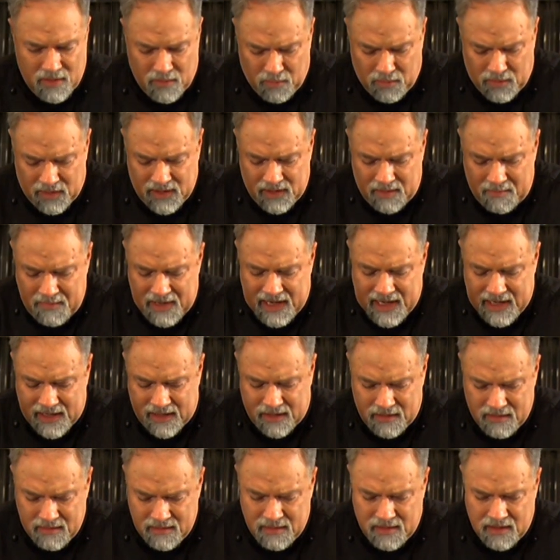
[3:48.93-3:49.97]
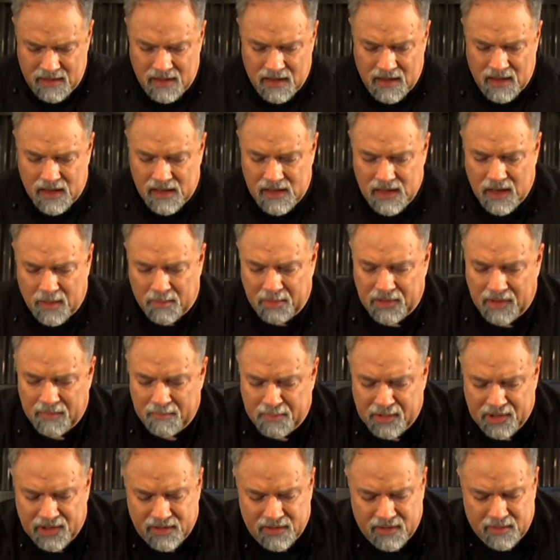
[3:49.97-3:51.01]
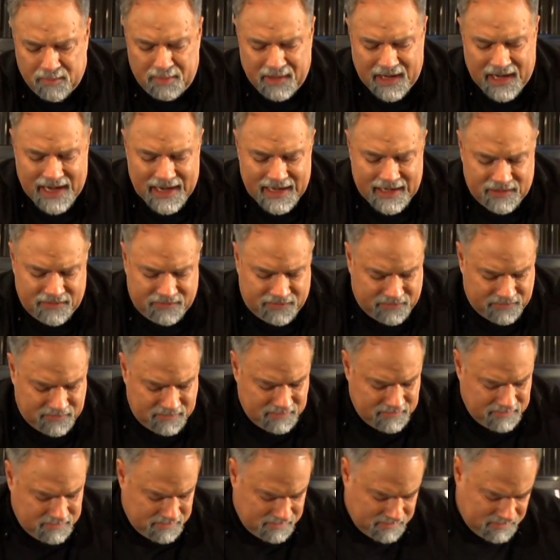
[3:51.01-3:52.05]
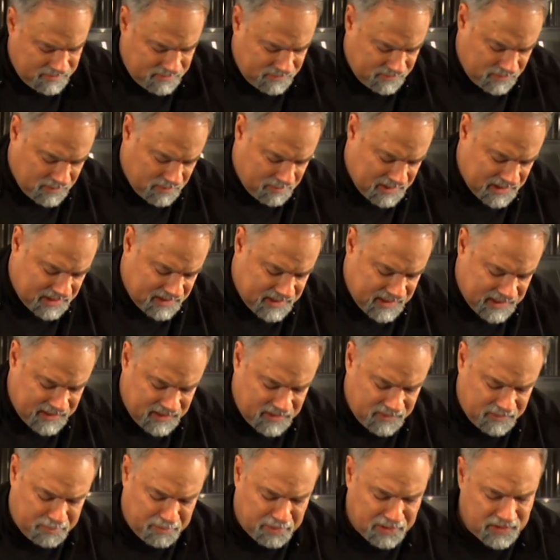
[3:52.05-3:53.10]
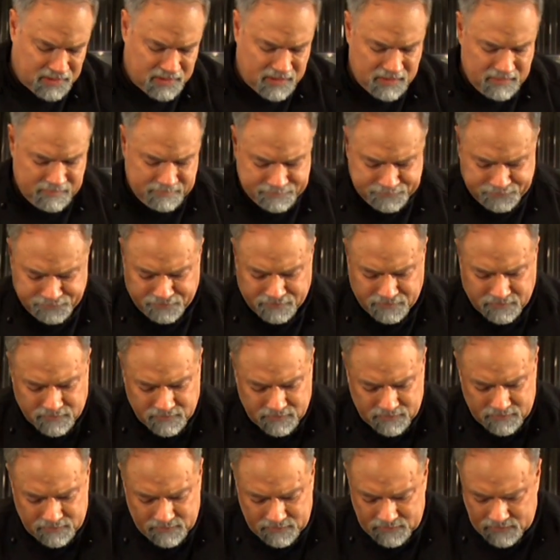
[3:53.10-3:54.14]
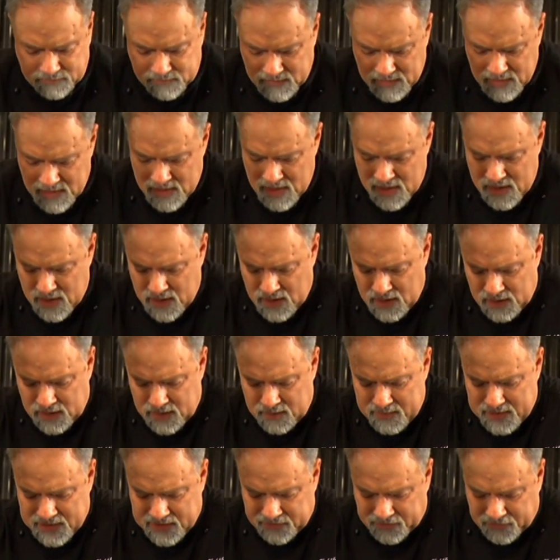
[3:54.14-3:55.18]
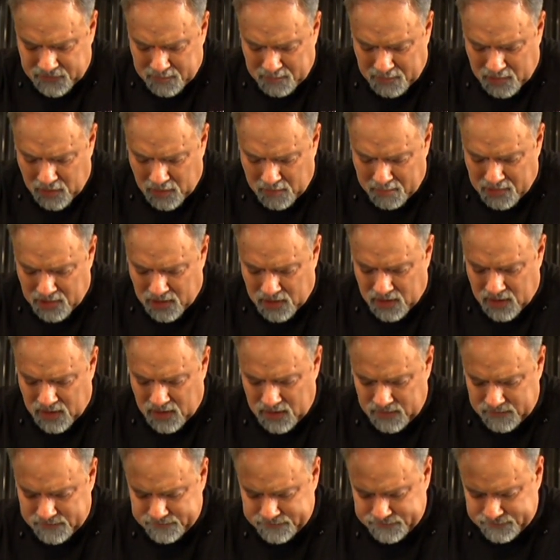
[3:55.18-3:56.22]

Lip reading: we're gonna make a couple of burger patties. So I'm gonna take this burger, I'm gonna make a small ball,